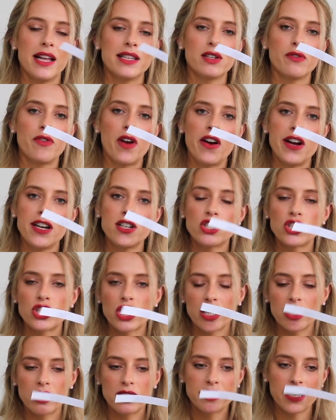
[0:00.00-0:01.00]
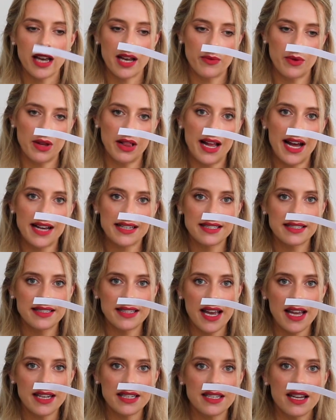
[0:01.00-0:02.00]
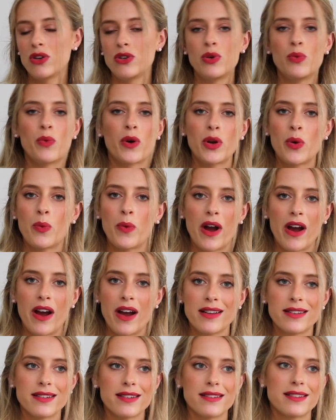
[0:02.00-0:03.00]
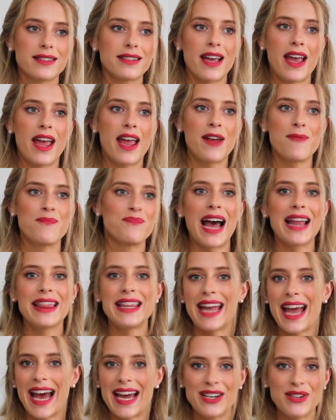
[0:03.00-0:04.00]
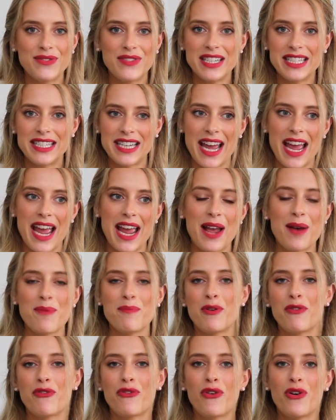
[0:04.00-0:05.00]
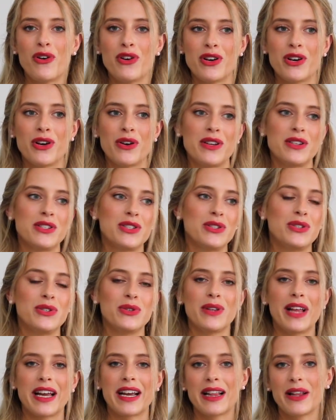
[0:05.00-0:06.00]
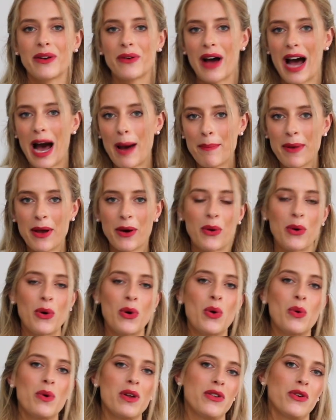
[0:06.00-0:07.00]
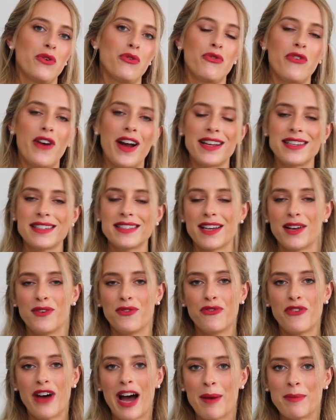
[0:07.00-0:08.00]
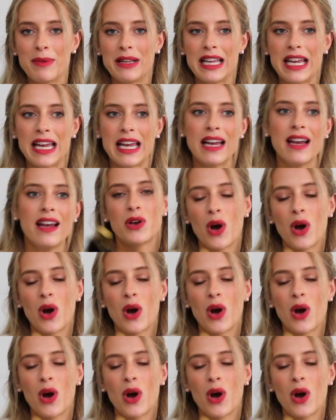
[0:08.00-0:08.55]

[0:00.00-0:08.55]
It's a very chilled and relaxed scent. You want to wear it, say, at the end of the day before you're going to do like a little apéro with your friends and family.